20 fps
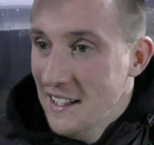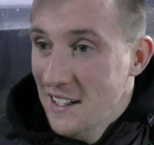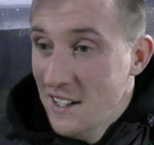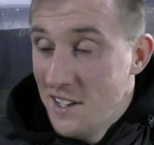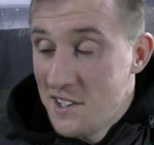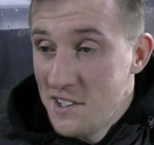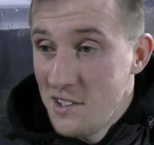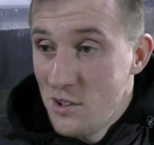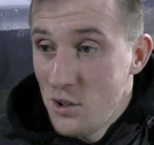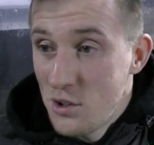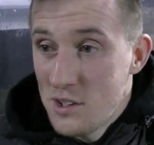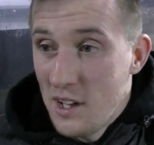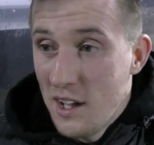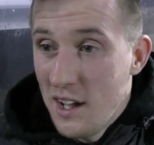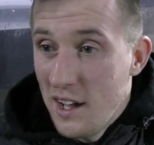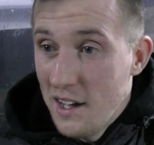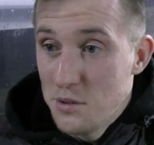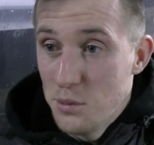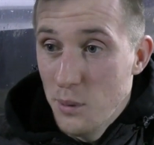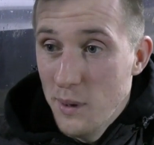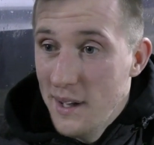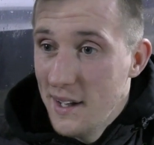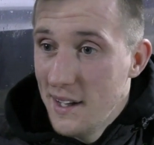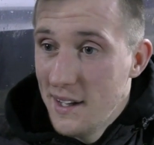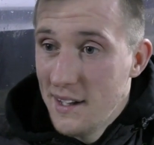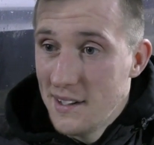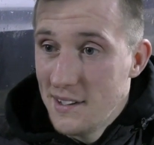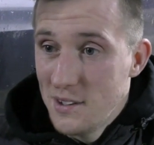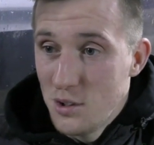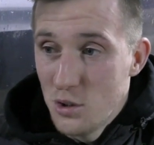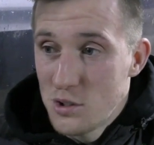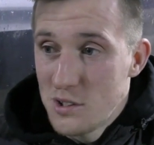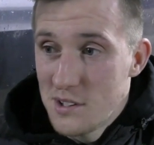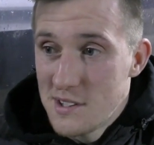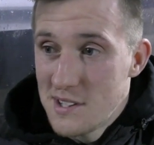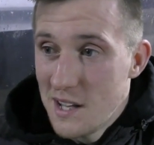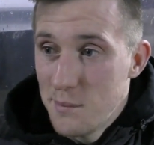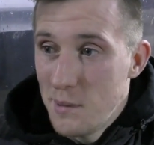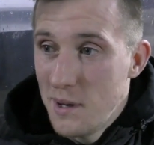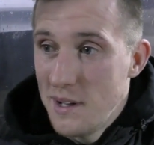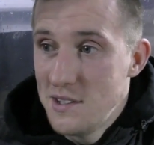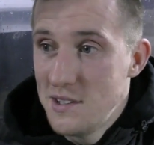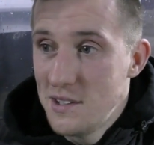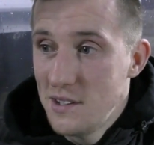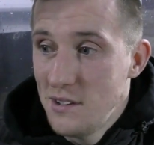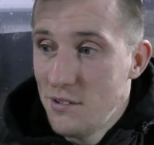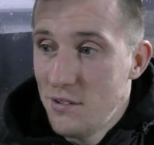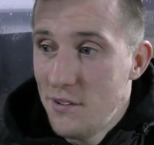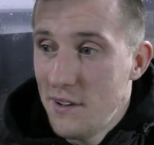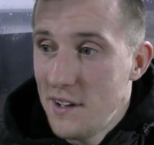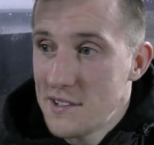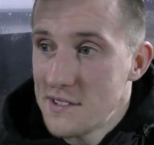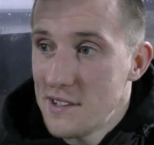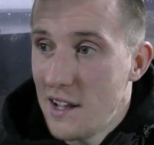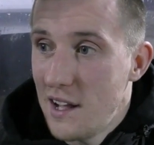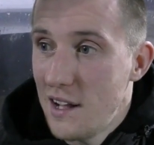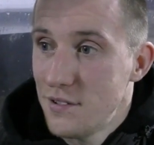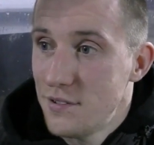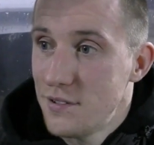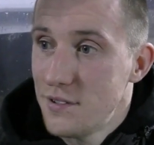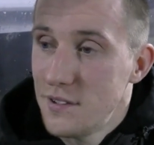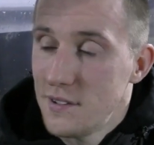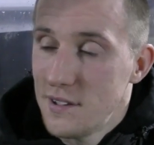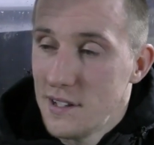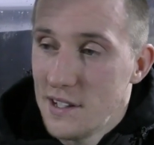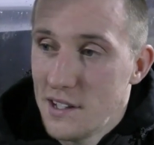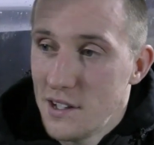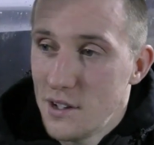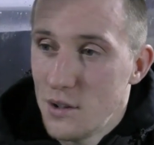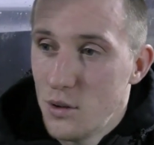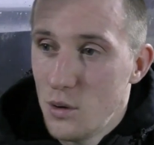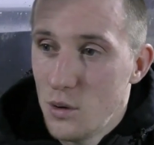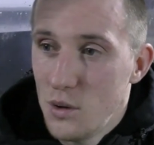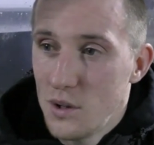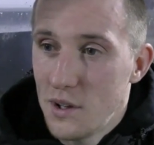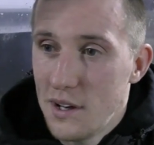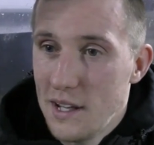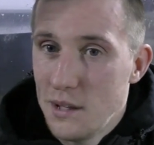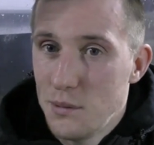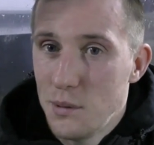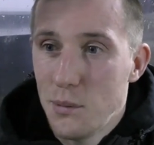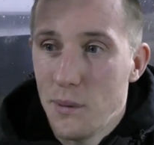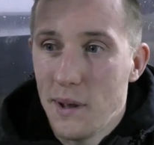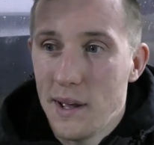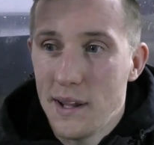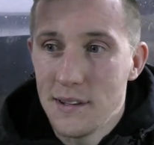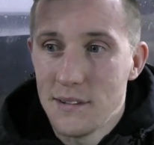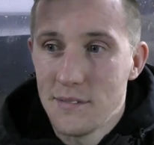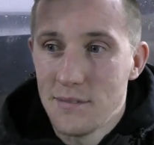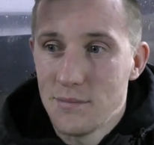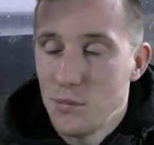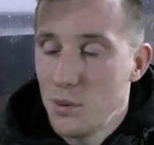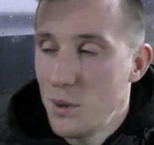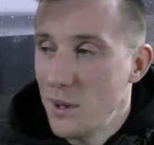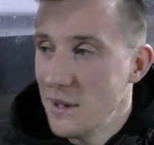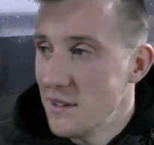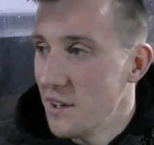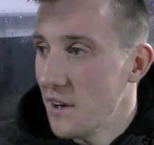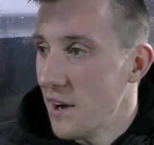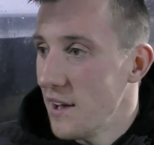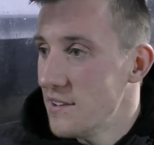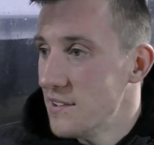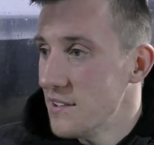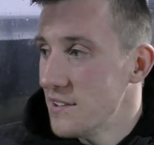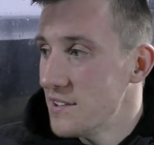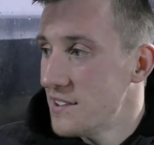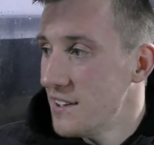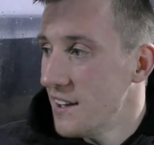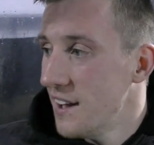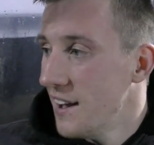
Listen, just hard work and just determination. First half, I think you can all agree we weren't we weren't the greatest,